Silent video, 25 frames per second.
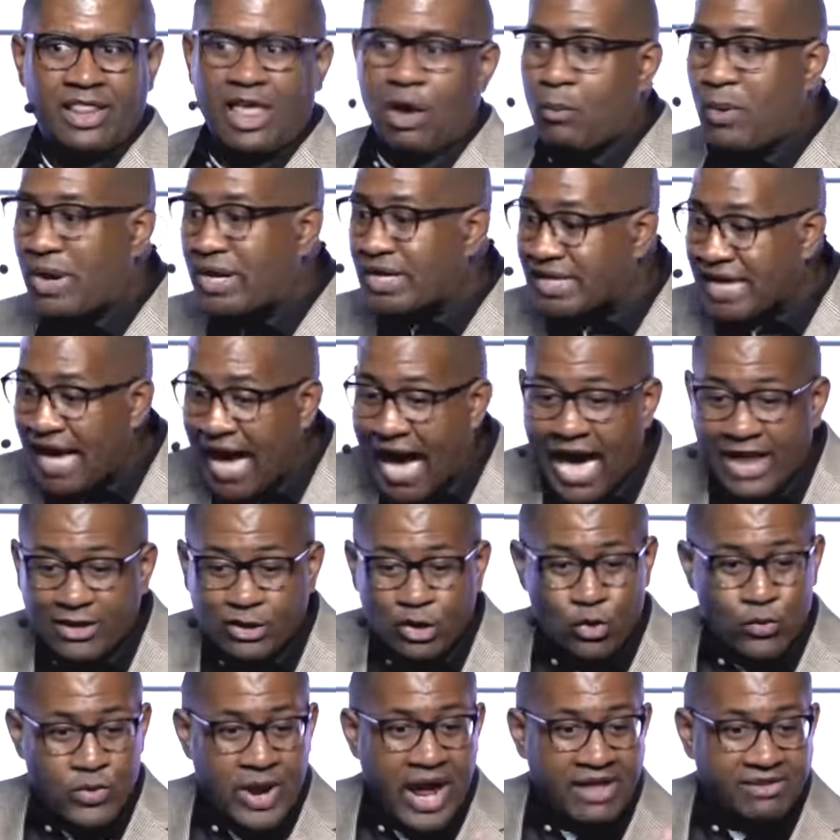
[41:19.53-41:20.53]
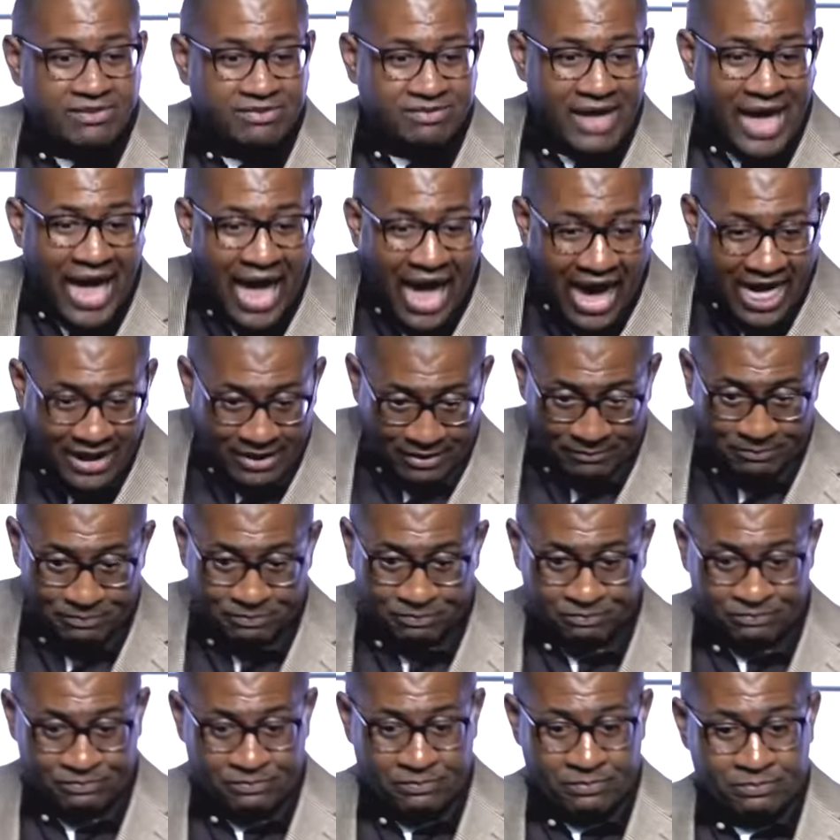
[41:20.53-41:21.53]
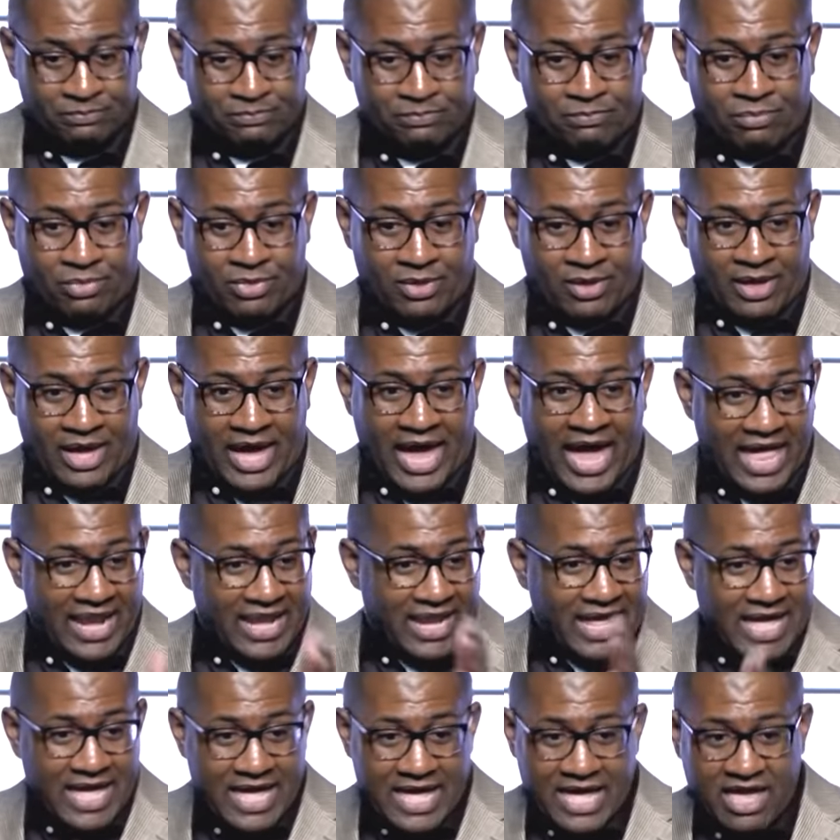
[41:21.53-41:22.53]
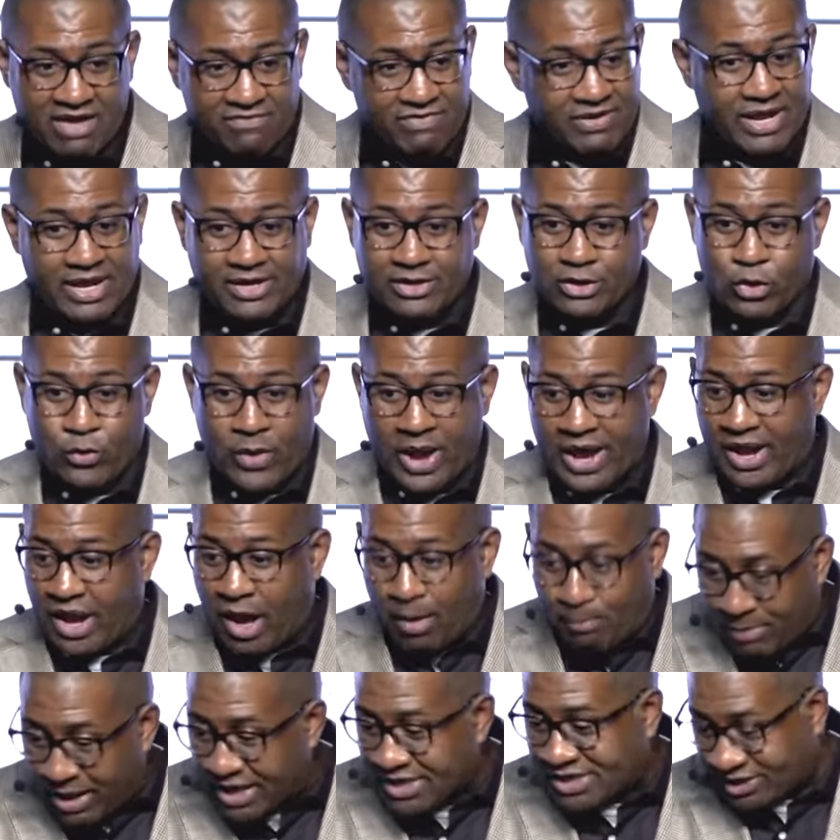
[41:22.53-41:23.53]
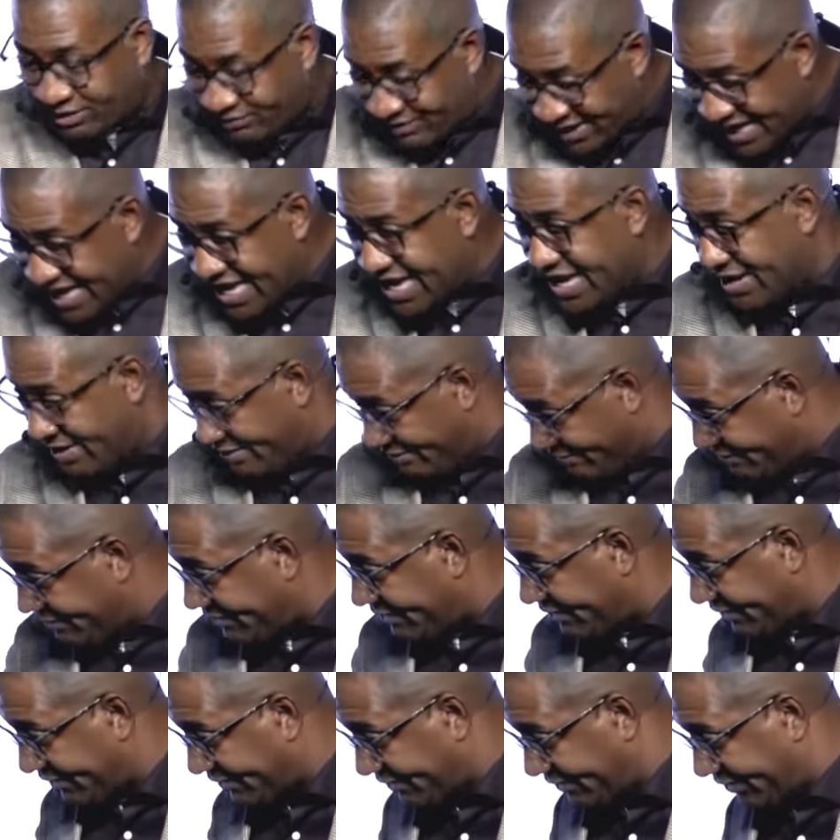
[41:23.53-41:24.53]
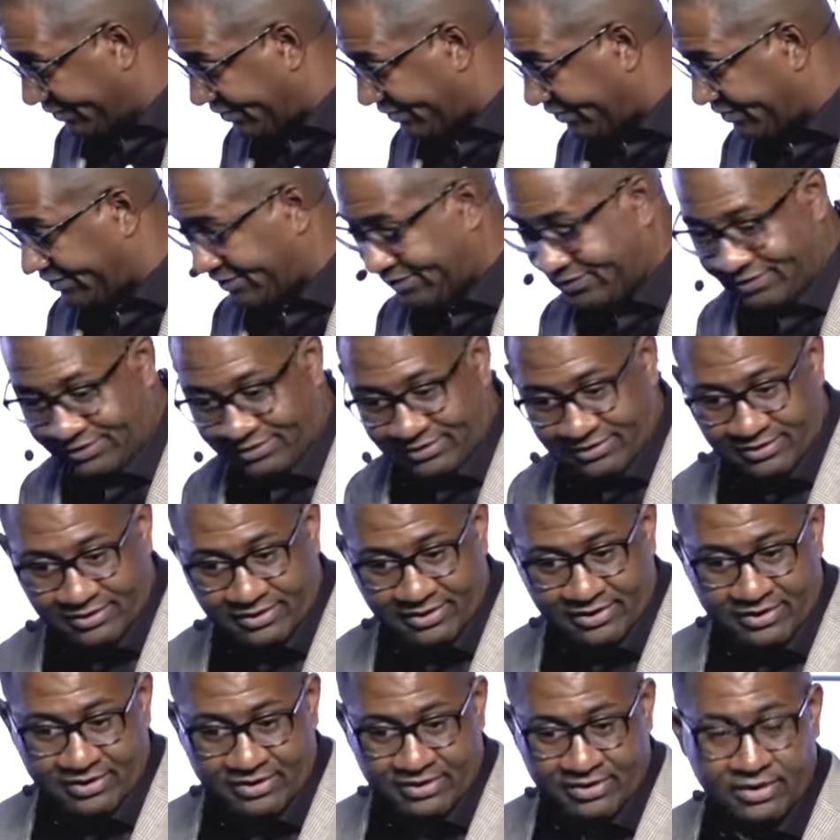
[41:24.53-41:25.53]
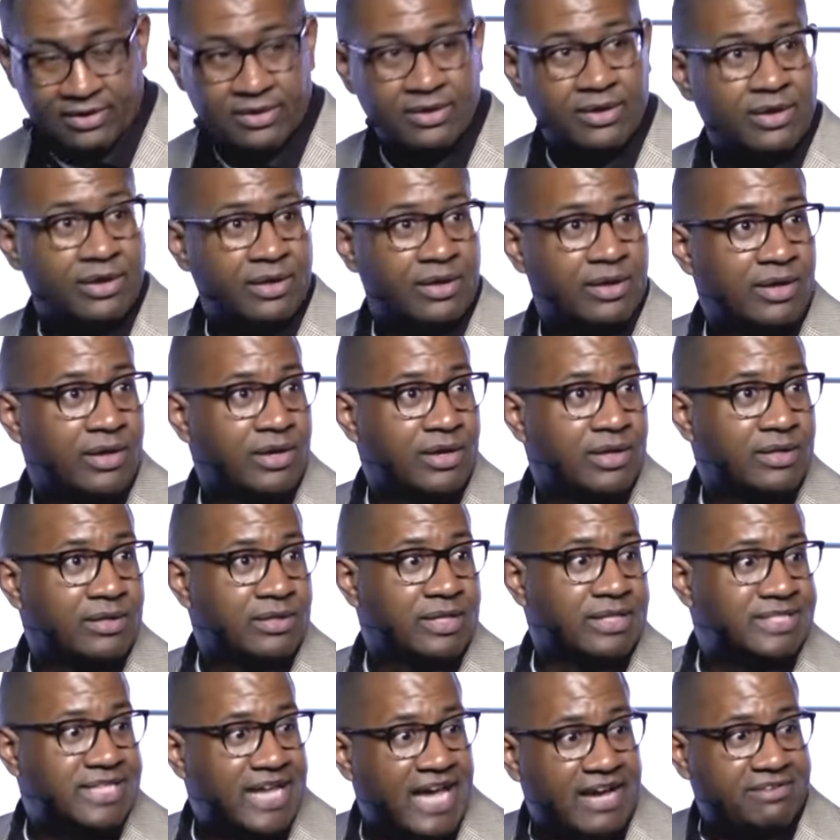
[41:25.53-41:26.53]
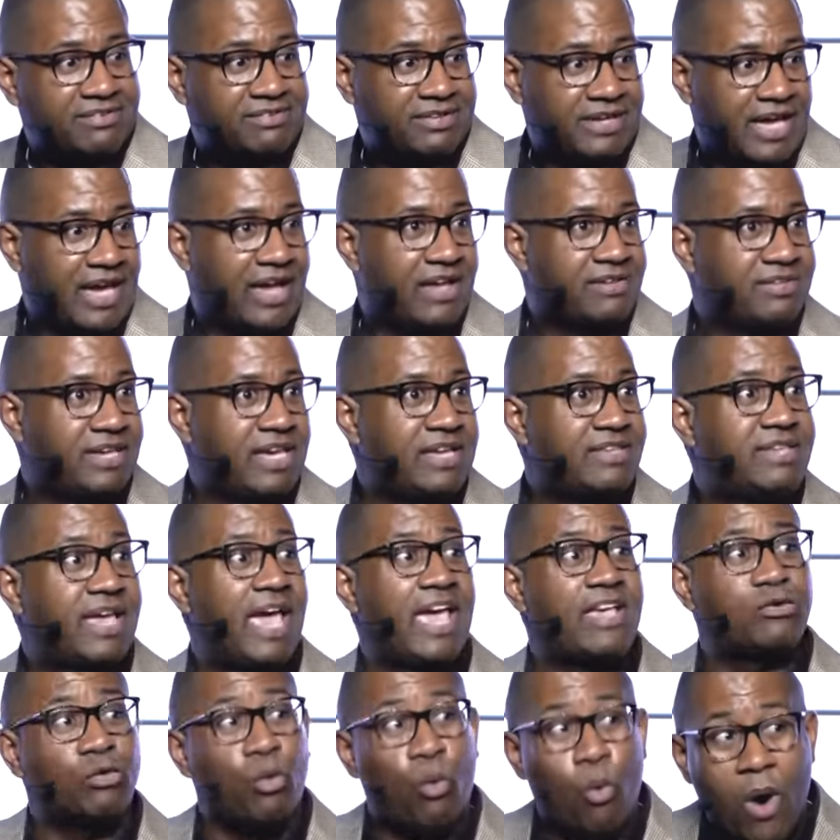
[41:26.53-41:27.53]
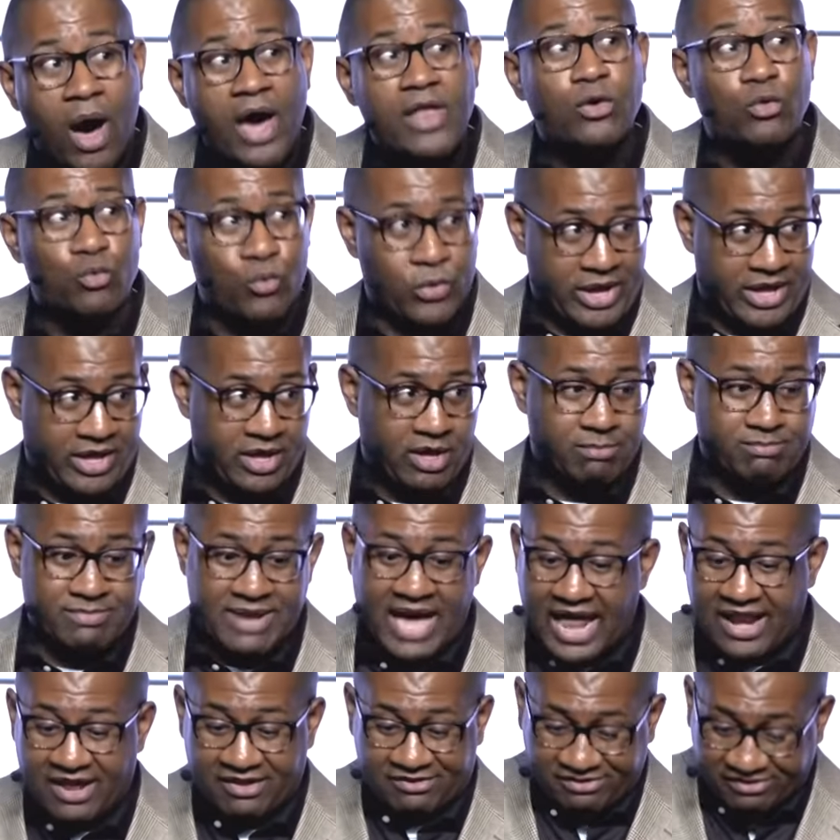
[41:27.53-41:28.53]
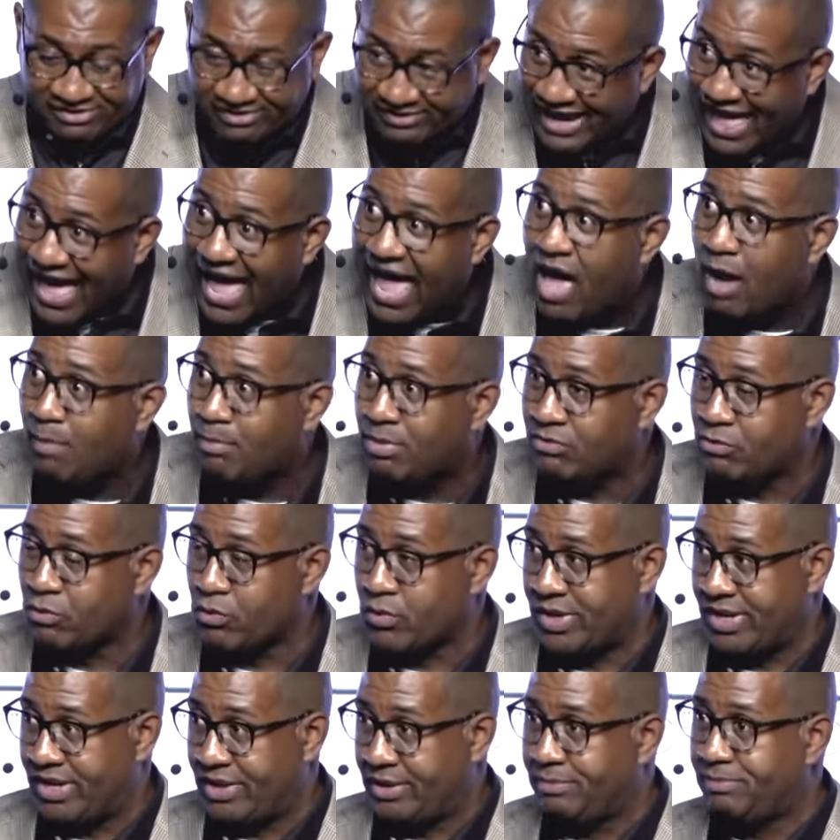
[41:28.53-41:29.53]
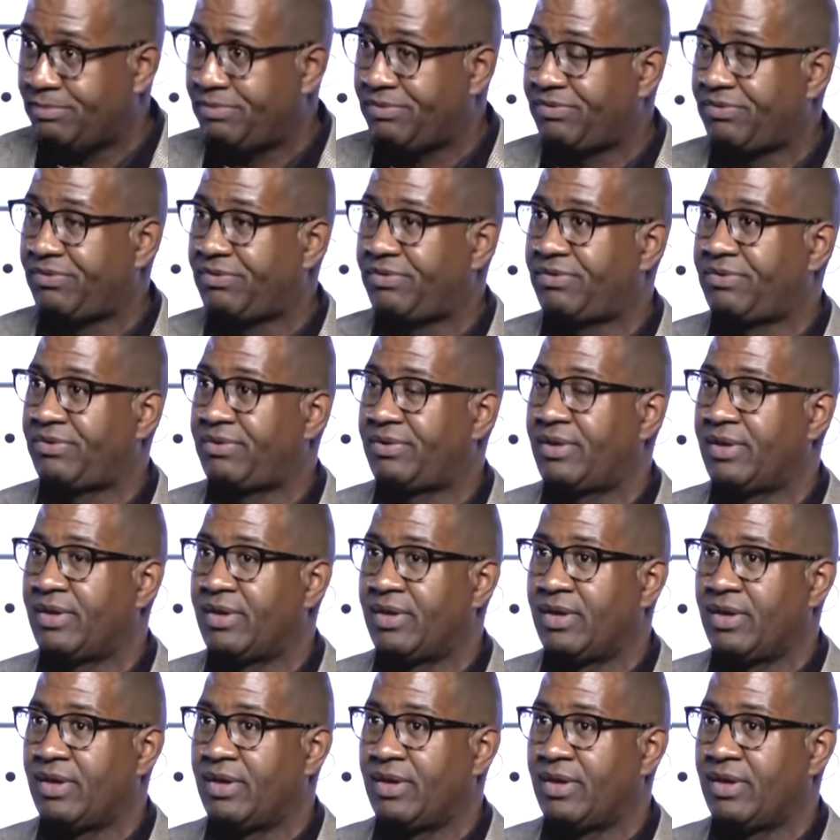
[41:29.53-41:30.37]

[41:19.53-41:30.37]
That when God creates Adam and Eve, he doesn't create a bunch of Eves. The text says he takes one rib, not a slab of ribs.